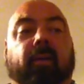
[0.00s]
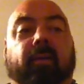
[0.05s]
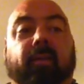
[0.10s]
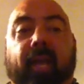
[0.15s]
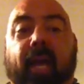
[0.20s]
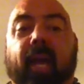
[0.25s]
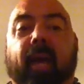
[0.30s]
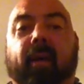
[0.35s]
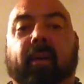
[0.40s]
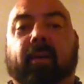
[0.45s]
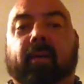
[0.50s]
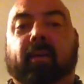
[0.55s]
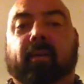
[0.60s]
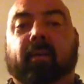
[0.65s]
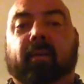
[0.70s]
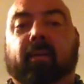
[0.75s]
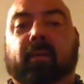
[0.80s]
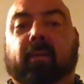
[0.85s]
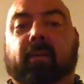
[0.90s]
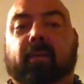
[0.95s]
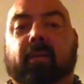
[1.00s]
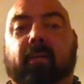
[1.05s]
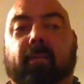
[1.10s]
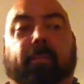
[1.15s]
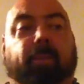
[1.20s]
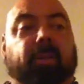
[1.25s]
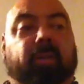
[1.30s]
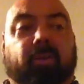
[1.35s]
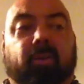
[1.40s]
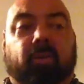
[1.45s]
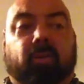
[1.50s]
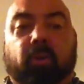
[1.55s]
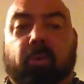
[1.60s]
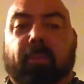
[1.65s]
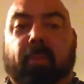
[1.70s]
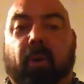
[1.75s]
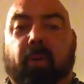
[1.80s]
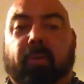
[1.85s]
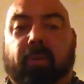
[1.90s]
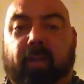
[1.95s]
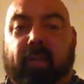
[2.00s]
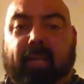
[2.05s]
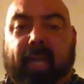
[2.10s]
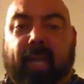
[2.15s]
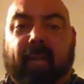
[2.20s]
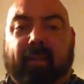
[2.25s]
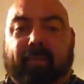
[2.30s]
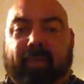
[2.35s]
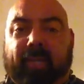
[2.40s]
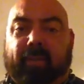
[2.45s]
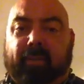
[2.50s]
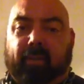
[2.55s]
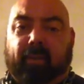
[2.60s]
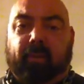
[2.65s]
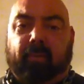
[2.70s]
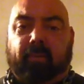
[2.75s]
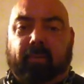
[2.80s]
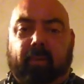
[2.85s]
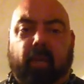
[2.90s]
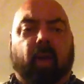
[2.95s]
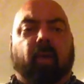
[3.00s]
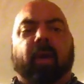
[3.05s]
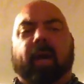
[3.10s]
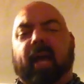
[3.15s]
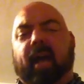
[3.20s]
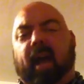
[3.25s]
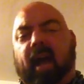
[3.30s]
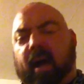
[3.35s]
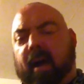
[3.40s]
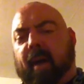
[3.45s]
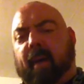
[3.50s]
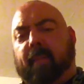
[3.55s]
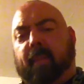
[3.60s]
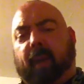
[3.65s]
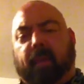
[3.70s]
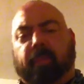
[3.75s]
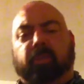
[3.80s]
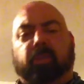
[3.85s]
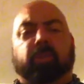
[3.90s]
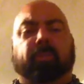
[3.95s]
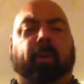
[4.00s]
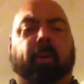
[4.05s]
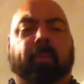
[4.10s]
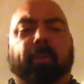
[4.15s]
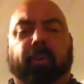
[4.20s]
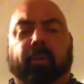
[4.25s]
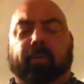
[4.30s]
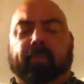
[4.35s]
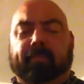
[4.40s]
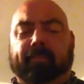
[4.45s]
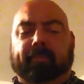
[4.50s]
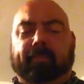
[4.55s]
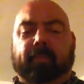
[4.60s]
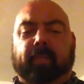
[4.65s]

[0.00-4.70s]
Yeah, but do both in the deadlift then too. No, I'm sumo pull.